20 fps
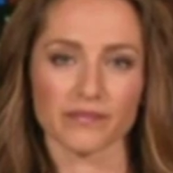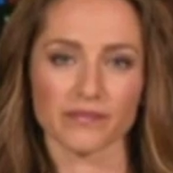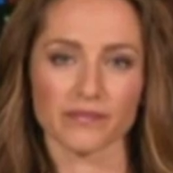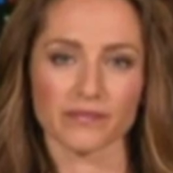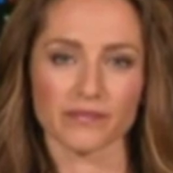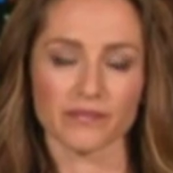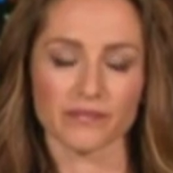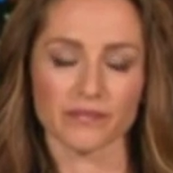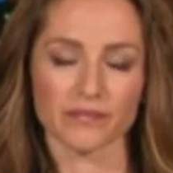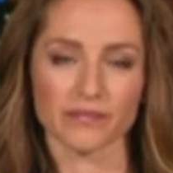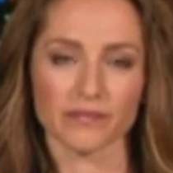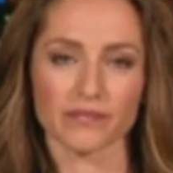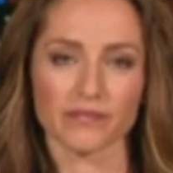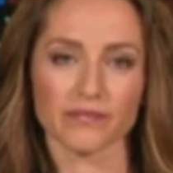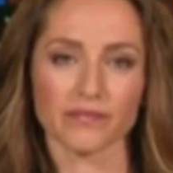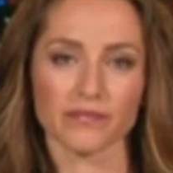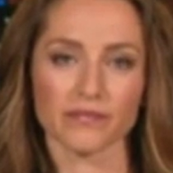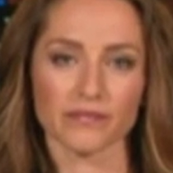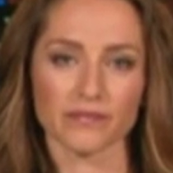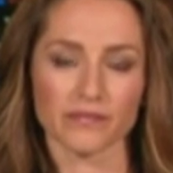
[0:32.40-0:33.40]

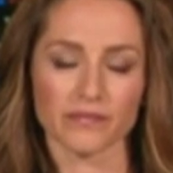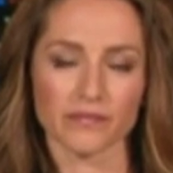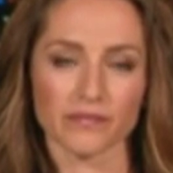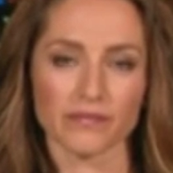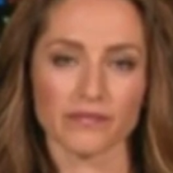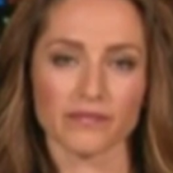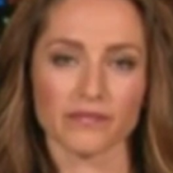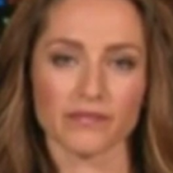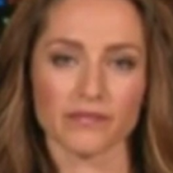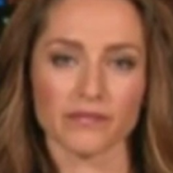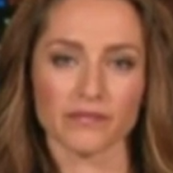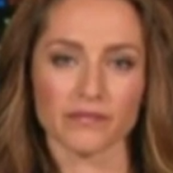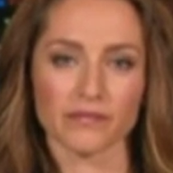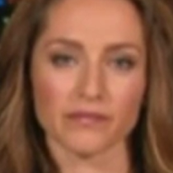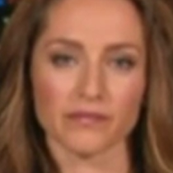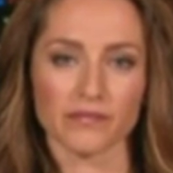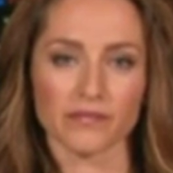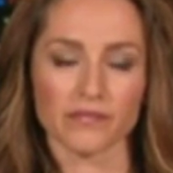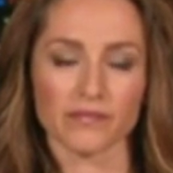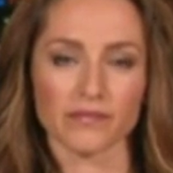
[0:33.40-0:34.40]

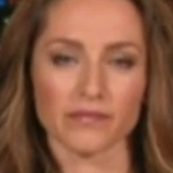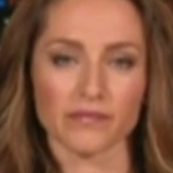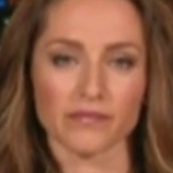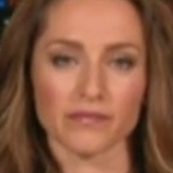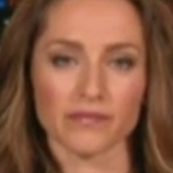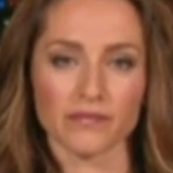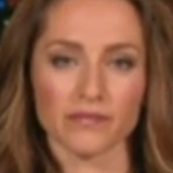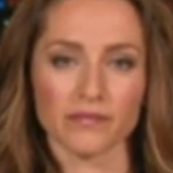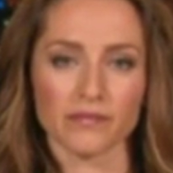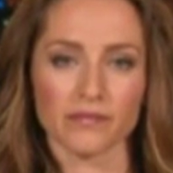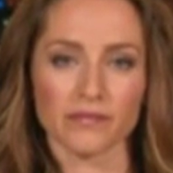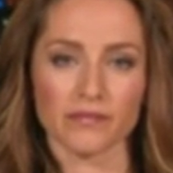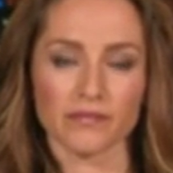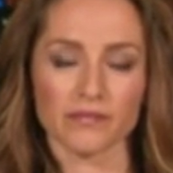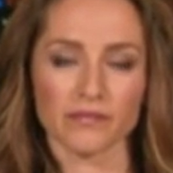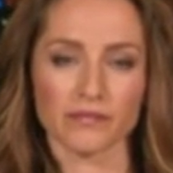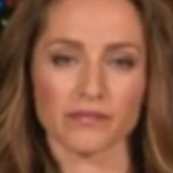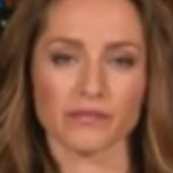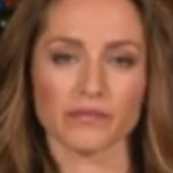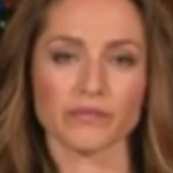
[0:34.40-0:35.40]

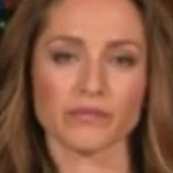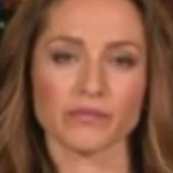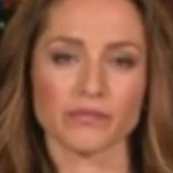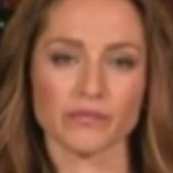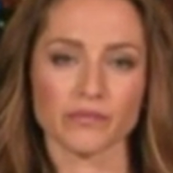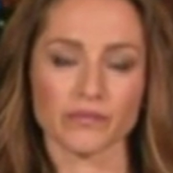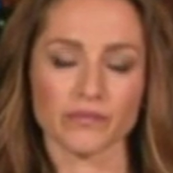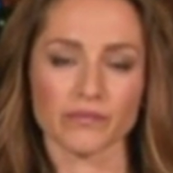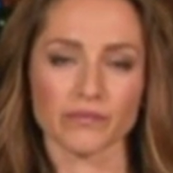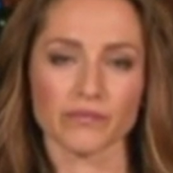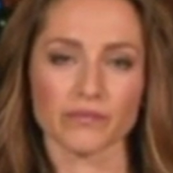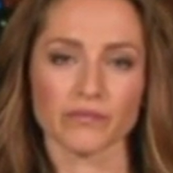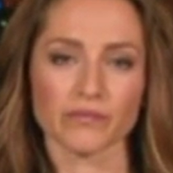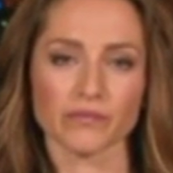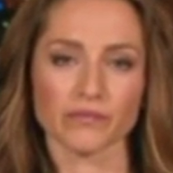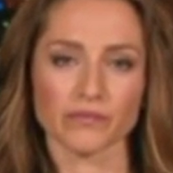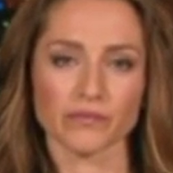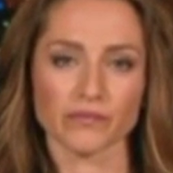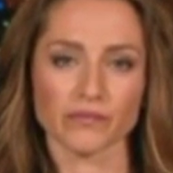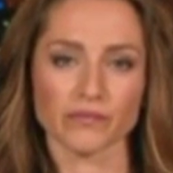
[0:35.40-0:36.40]

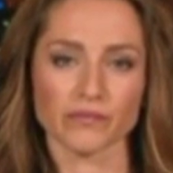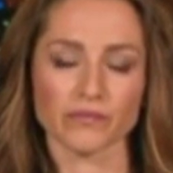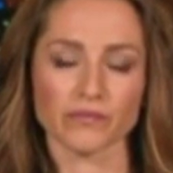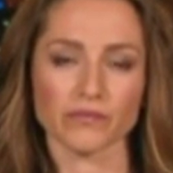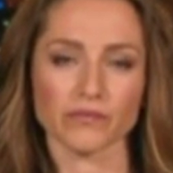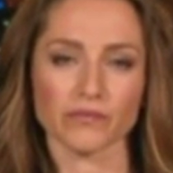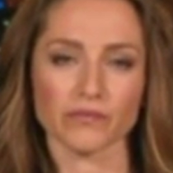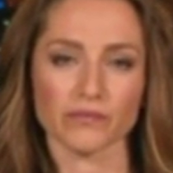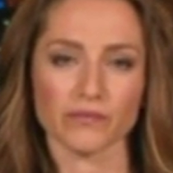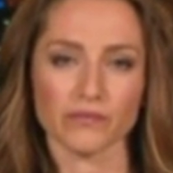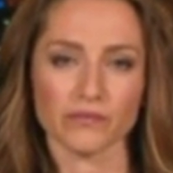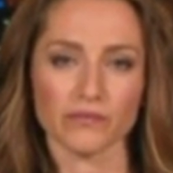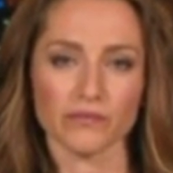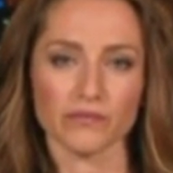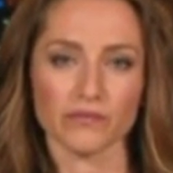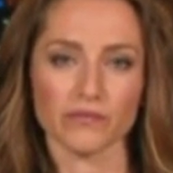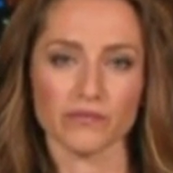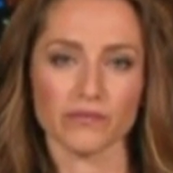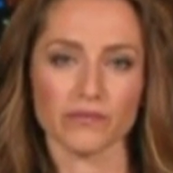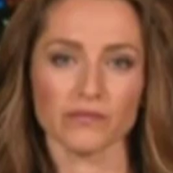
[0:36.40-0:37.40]

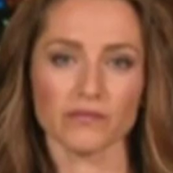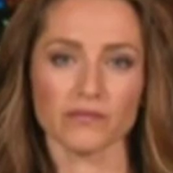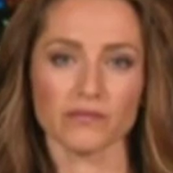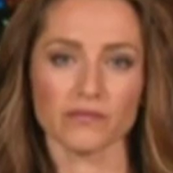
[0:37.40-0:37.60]
(silent)